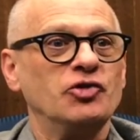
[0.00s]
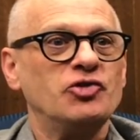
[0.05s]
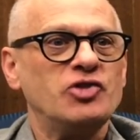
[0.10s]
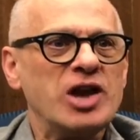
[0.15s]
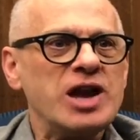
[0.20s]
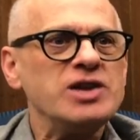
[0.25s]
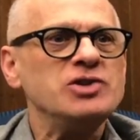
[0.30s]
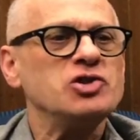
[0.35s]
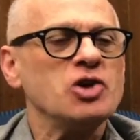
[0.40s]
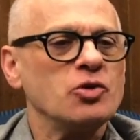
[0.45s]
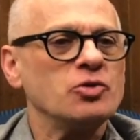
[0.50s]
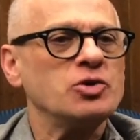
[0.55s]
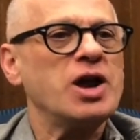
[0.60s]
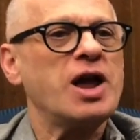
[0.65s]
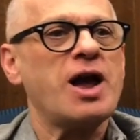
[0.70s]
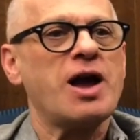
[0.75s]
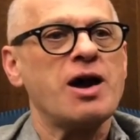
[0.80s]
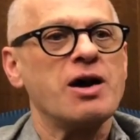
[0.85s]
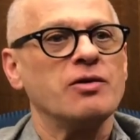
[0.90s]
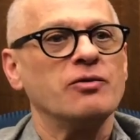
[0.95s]
They don't
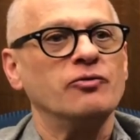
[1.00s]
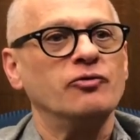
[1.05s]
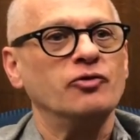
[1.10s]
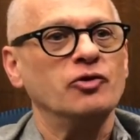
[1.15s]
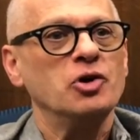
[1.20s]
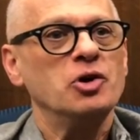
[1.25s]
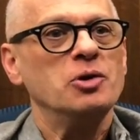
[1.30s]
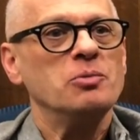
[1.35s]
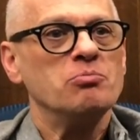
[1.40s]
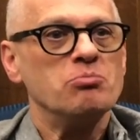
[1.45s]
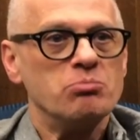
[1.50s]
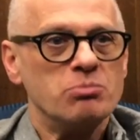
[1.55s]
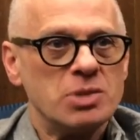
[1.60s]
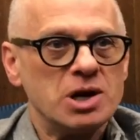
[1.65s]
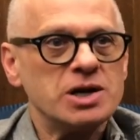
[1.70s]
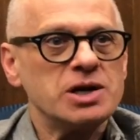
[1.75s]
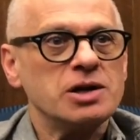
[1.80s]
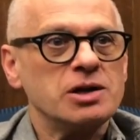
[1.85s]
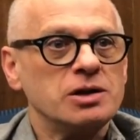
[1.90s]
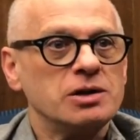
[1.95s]
have
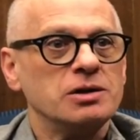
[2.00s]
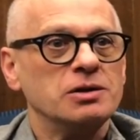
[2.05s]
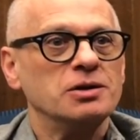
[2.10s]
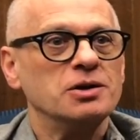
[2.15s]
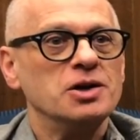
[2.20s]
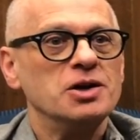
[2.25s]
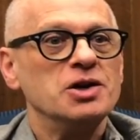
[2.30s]
money